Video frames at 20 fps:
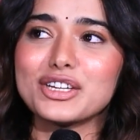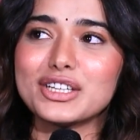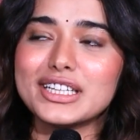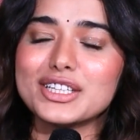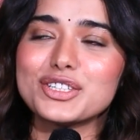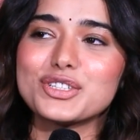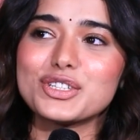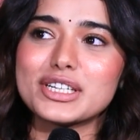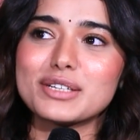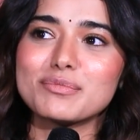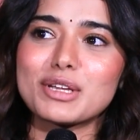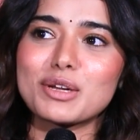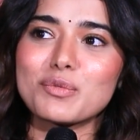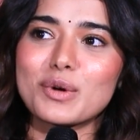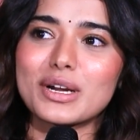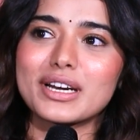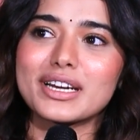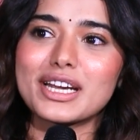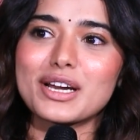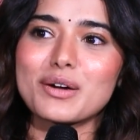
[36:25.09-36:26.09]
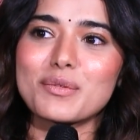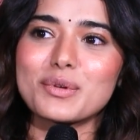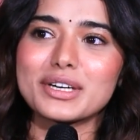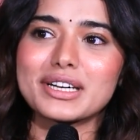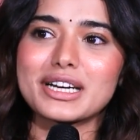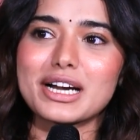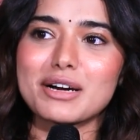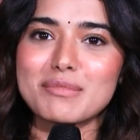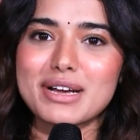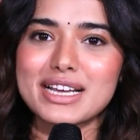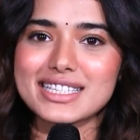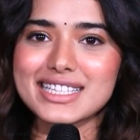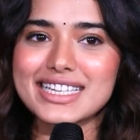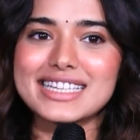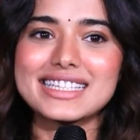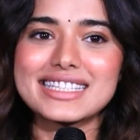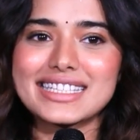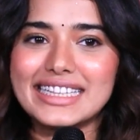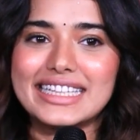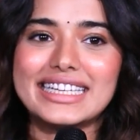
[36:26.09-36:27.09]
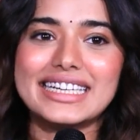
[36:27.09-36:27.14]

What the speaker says: really dream that one day I want to come as his